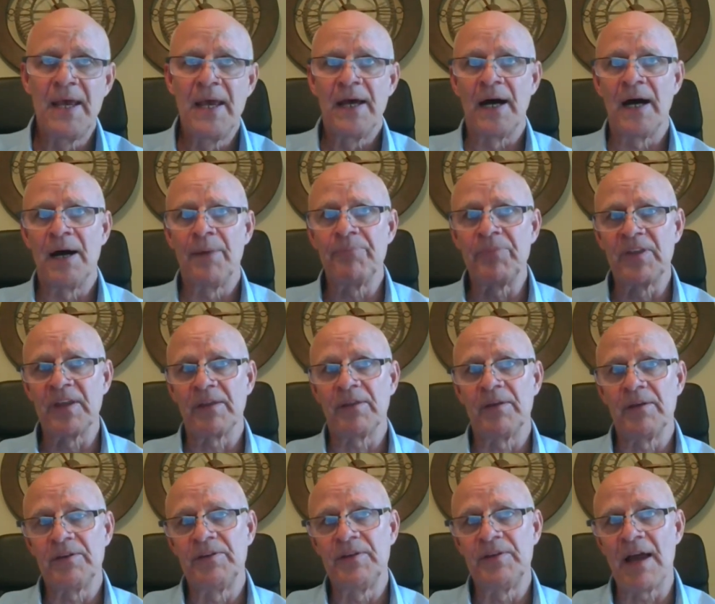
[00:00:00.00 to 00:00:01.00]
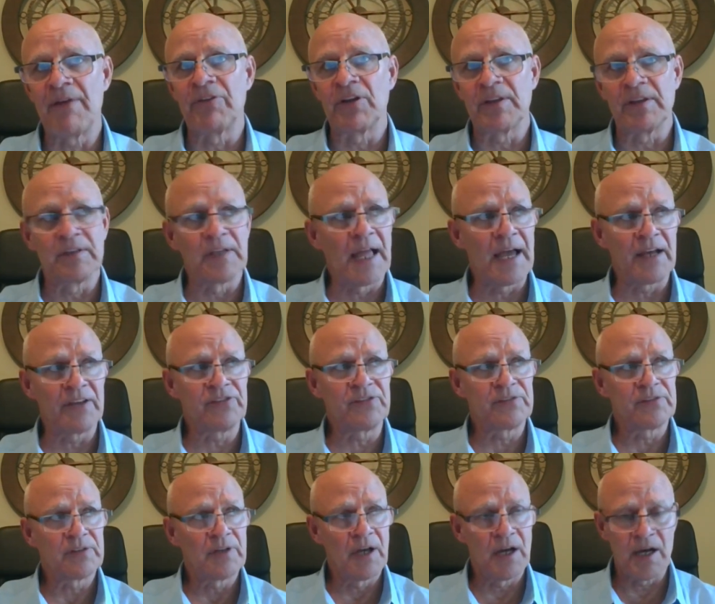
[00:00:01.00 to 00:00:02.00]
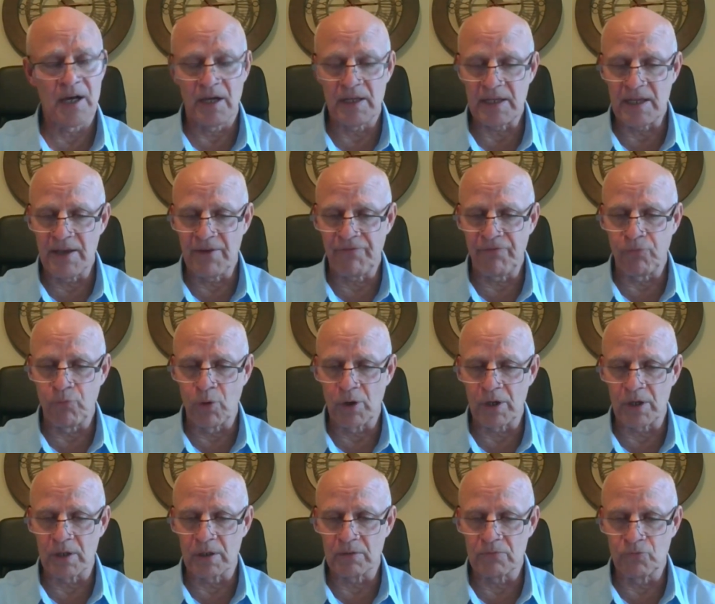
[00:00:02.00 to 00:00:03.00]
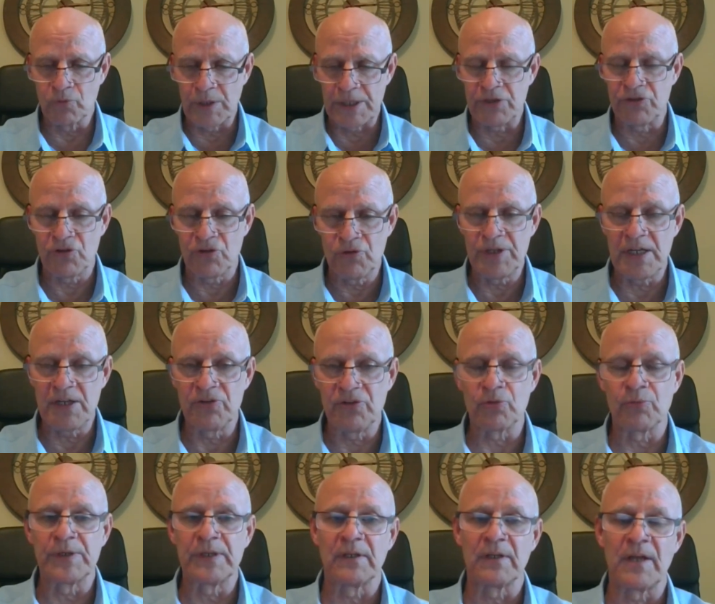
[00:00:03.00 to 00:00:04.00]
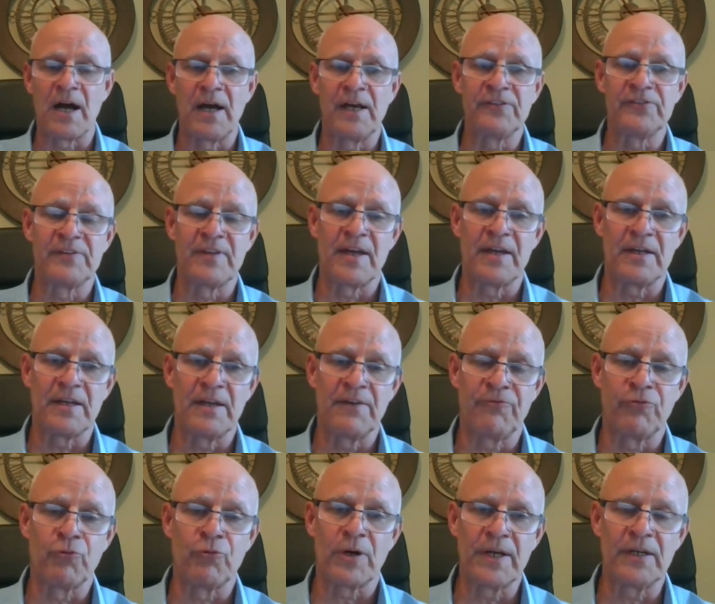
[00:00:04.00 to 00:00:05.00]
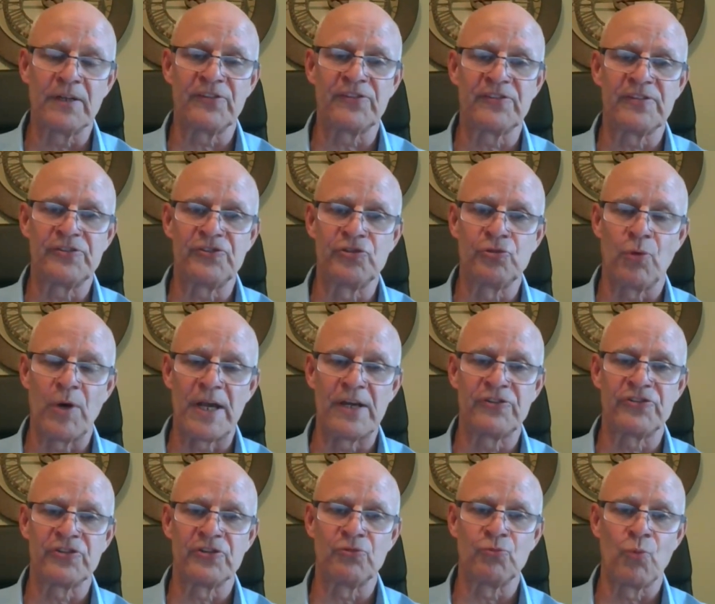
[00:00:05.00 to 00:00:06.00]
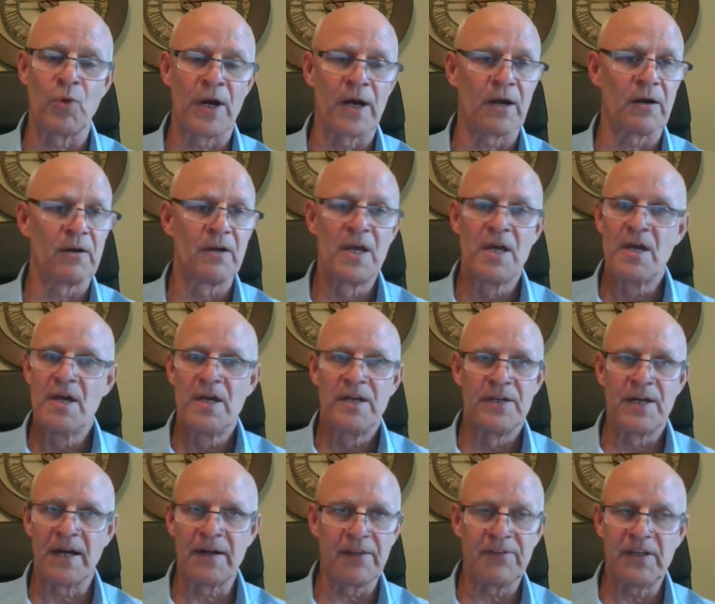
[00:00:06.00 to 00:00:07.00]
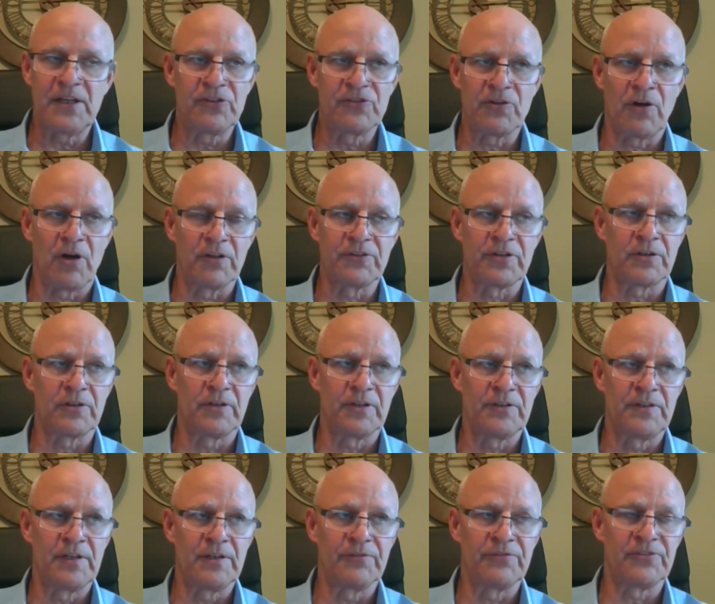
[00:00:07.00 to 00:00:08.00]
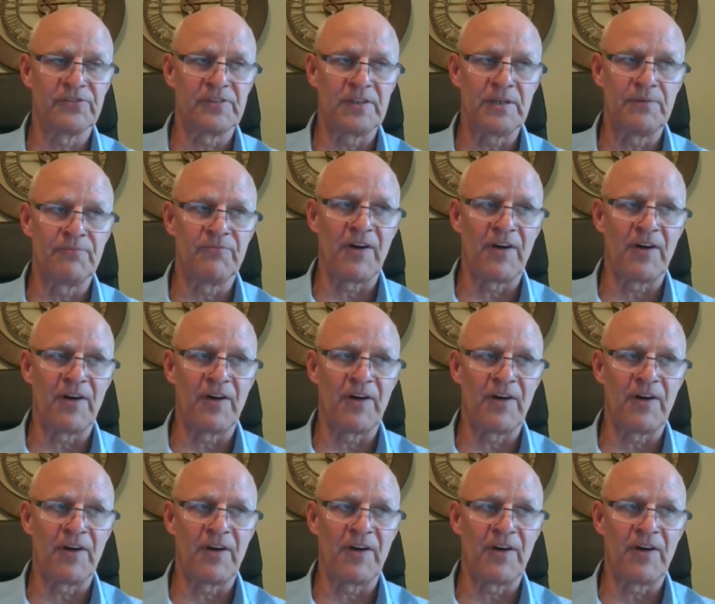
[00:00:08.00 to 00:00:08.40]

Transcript: Nevertheless, we do need to realize that if we're in a situation where none of these alternatives seem